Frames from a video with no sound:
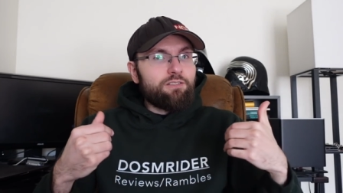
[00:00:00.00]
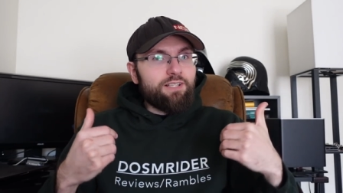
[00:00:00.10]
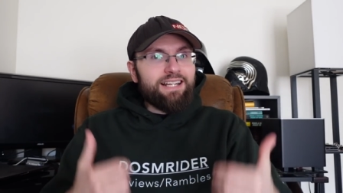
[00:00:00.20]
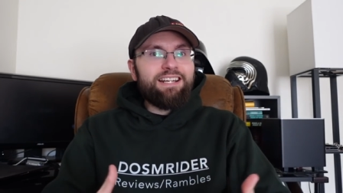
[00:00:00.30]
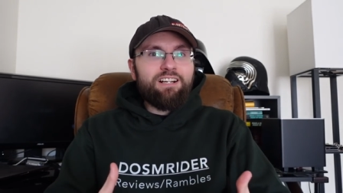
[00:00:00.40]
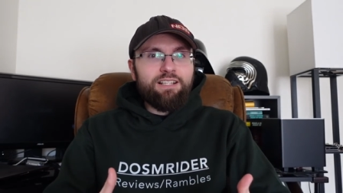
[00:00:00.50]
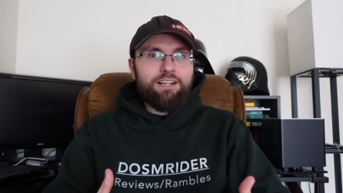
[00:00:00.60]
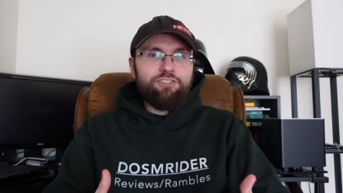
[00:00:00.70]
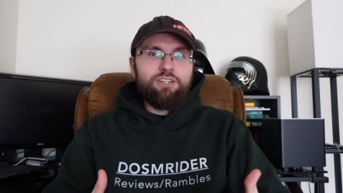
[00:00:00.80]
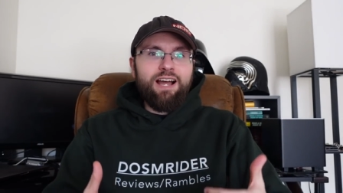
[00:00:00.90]
Lightning
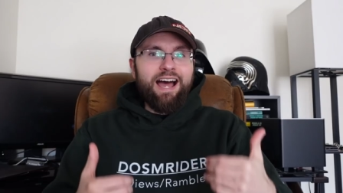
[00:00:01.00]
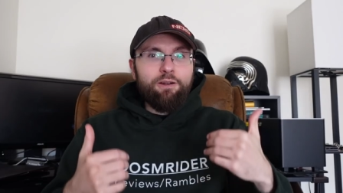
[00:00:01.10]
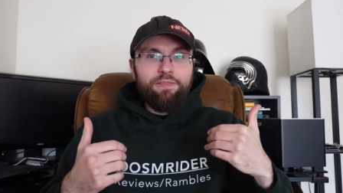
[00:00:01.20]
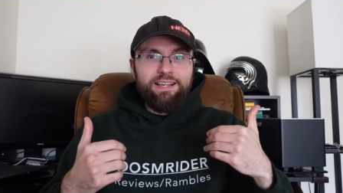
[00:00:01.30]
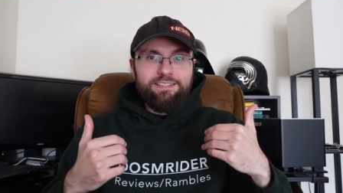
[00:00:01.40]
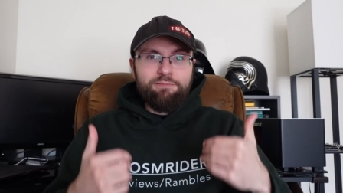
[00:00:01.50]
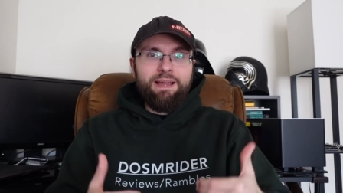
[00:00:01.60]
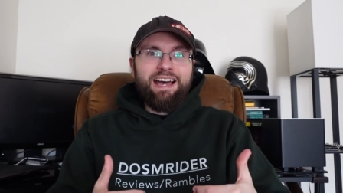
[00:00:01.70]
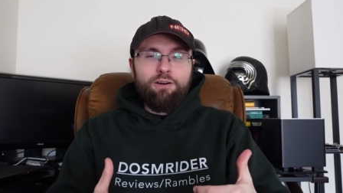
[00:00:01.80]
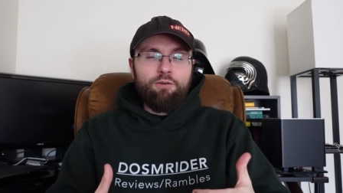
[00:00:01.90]
Collection, I don't think is as
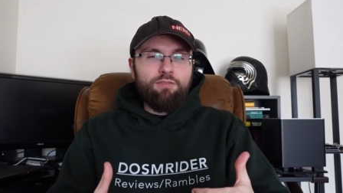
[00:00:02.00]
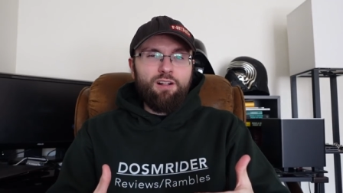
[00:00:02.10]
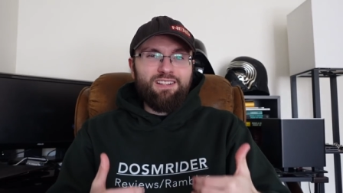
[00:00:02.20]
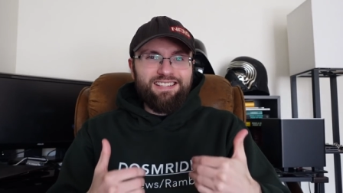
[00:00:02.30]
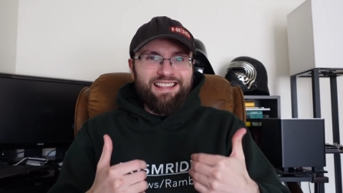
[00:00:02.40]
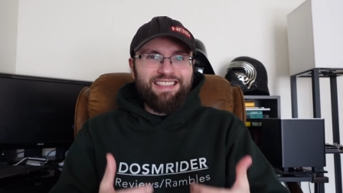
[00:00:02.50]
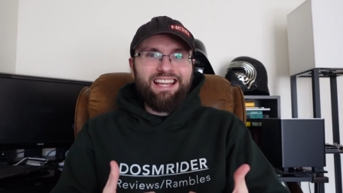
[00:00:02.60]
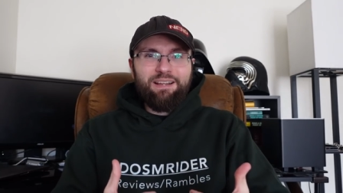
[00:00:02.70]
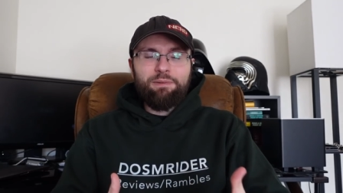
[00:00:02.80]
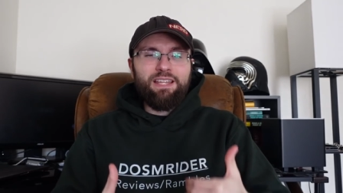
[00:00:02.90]
bad overall as they
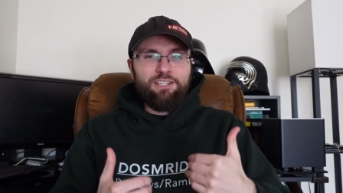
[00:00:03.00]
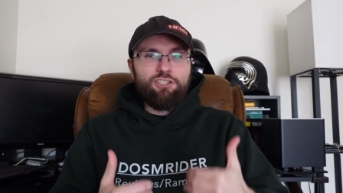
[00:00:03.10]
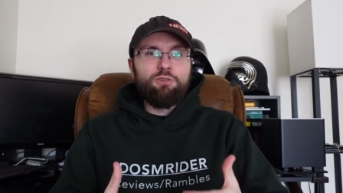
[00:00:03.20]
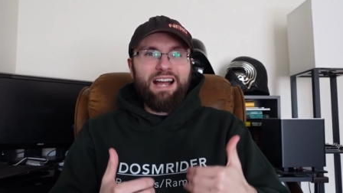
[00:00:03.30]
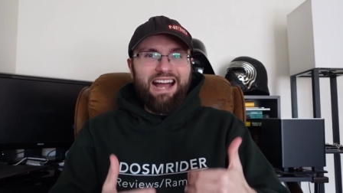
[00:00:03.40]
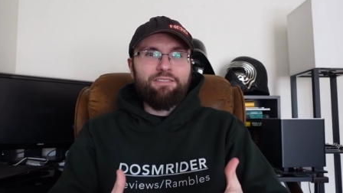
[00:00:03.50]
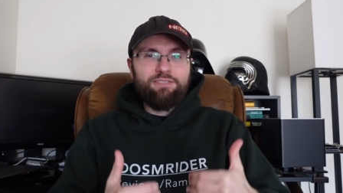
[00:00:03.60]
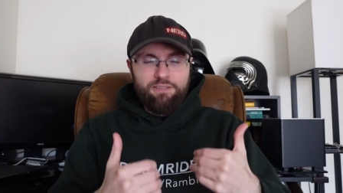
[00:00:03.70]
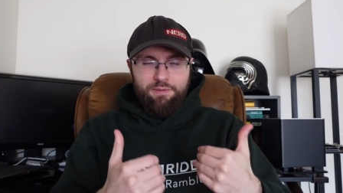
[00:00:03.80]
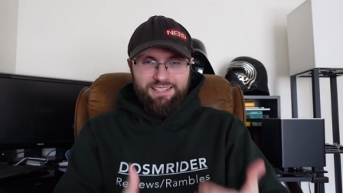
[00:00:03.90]
think, but they do have
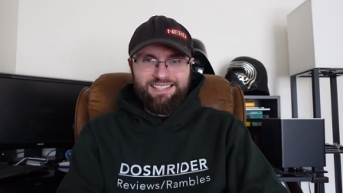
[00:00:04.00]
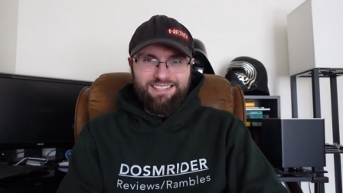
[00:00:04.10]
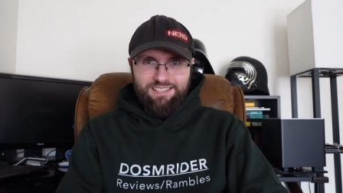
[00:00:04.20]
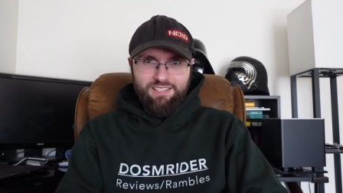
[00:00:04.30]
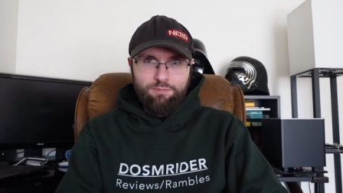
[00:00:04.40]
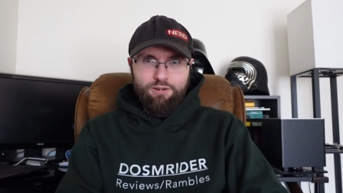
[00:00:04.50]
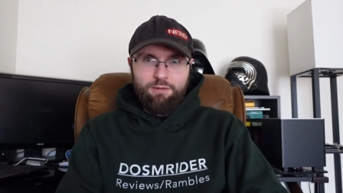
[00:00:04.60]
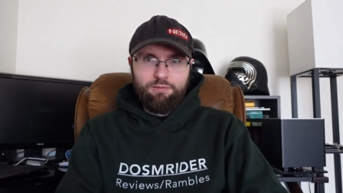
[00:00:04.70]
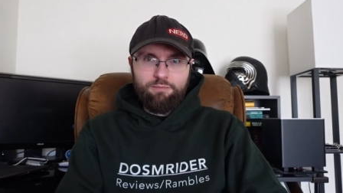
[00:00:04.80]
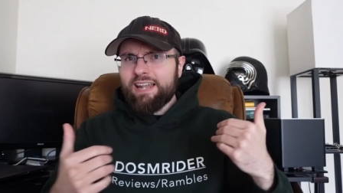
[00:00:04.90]
some consistency
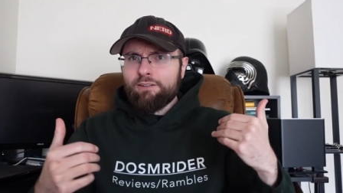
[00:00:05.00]
problems.